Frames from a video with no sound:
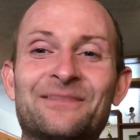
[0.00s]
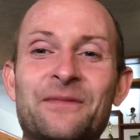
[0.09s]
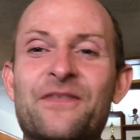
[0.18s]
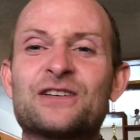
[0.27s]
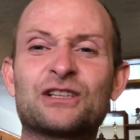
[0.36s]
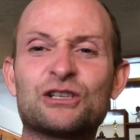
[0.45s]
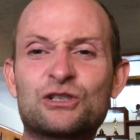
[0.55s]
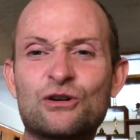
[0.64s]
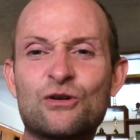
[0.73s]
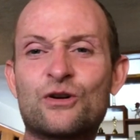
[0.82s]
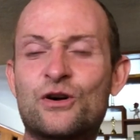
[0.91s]
My friend's like, this
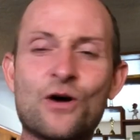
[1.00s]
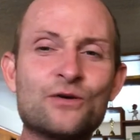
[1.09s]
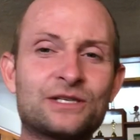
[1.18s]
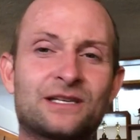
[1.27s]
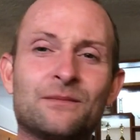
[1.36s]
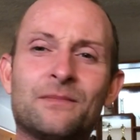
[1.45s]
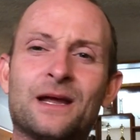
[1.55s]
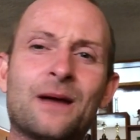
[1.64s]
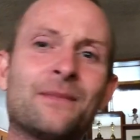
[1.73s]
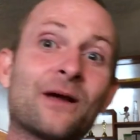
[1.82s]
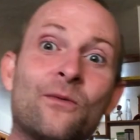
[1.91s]
girl ghosted me.
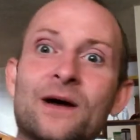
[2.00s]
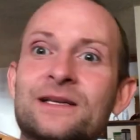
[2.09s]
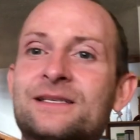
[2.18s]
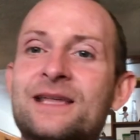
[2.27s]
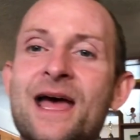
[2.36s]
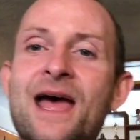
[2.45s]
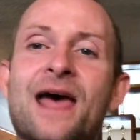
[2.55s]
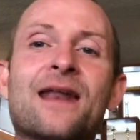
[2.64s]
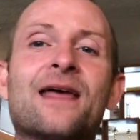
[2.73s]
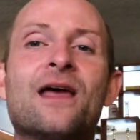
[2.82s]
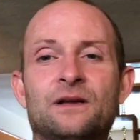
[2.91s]
I'm like, what's
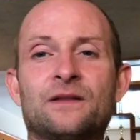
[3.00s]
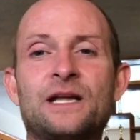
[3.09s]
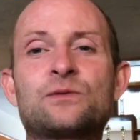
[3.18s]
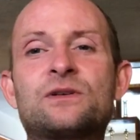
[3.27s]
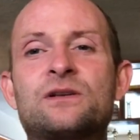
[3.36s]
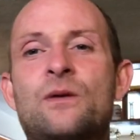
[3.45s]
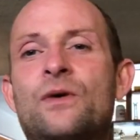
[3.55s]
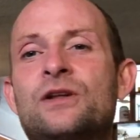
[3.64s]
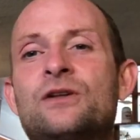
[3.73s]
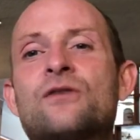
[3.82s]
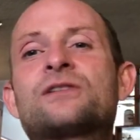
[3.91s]
that? That's when
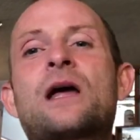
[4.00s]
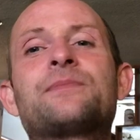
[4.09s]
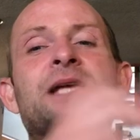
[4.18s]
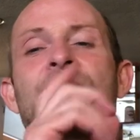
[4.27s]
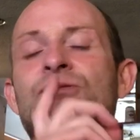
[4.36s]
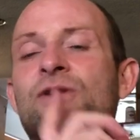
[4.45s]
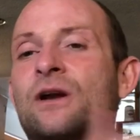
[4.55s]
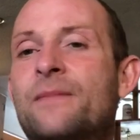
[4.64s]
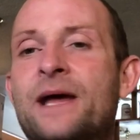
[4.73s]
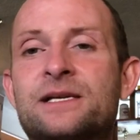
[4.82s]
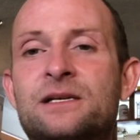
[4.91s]
someone, you know, stops answering
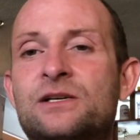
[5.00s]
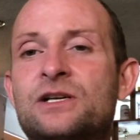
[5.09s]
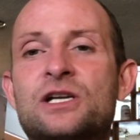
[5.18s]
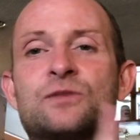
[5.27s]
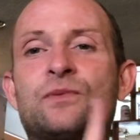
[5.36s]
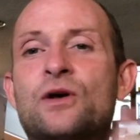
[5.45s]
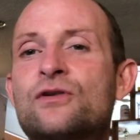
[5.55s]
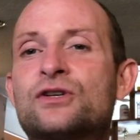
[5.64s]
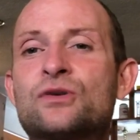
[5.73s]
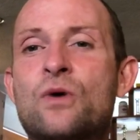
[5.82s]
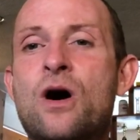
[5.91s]
your messages,
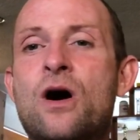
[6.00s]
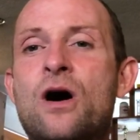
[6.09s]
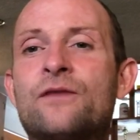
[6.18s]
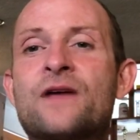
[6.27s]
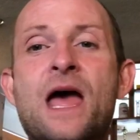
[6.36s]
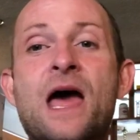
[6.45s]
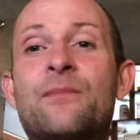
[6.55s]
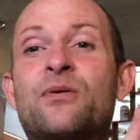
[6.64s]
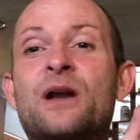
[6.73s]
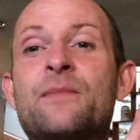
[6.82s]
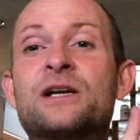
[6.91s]
blows you off,
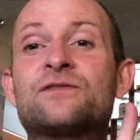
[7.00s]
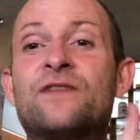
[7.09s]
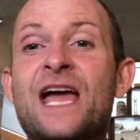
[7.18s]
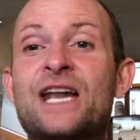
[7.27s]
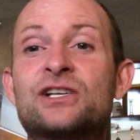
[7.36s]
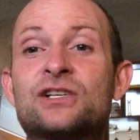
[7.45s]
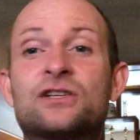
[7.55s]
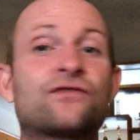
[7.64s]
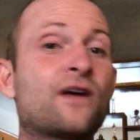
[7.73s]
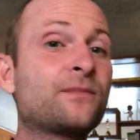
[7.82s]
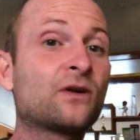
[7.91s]
and pretty much
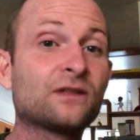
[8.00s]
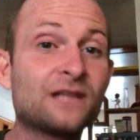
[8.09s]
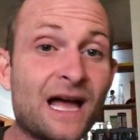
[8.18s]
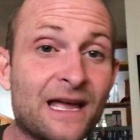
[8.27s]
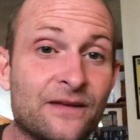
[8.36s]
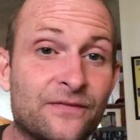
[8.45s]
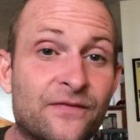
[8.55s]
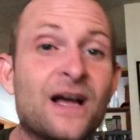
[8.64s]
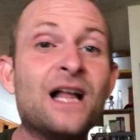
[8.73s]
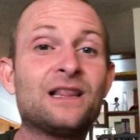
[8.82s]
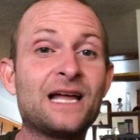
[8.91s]
vanishes from your life
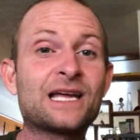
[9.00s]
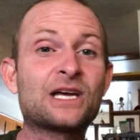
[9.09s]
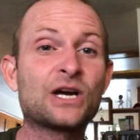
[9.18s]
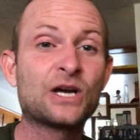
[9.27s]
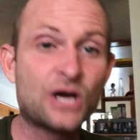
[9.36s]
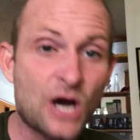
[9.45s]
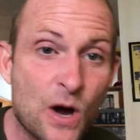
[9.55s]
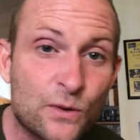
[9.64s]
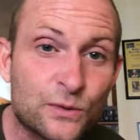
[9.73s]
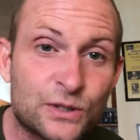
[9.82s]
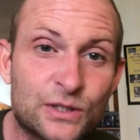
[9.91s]
like a
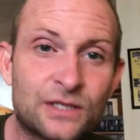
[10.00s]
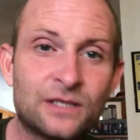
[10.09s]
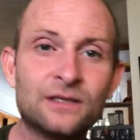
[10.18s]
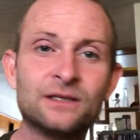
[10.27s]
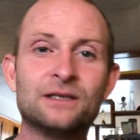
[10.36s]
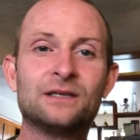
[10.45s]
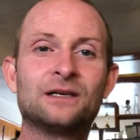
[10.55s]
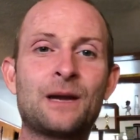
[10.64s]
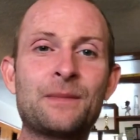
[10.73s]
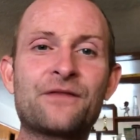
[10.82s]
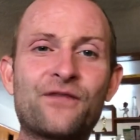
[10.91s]
ghost.
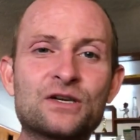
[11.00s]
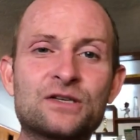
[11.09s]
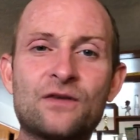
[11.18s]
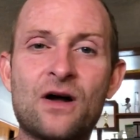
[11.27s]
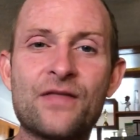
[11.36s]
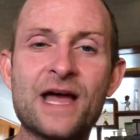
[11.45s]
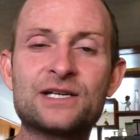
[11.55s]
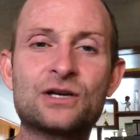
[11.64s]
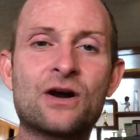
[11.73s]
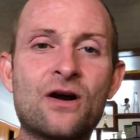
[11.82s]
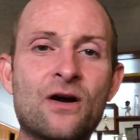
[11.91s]
I'm like, first of all, that
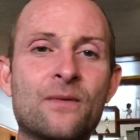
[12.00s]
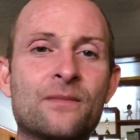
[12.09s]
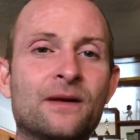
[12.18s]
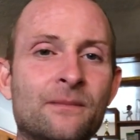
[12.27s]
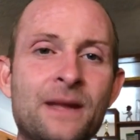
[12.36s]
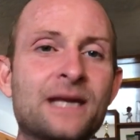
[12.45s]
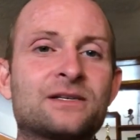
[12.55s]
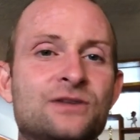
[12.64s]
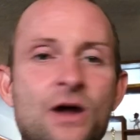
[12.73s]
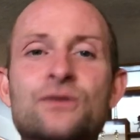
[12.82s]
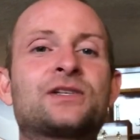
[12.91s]
term makes
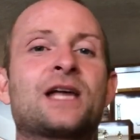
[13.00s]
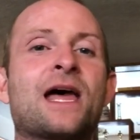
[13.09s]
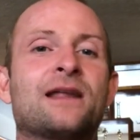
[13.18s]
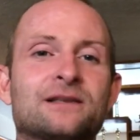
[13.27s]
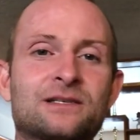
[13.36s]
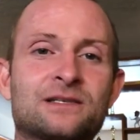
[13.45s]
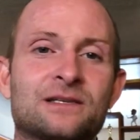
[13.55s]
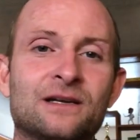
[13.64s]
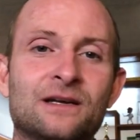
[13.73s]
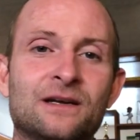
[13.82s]
no sense.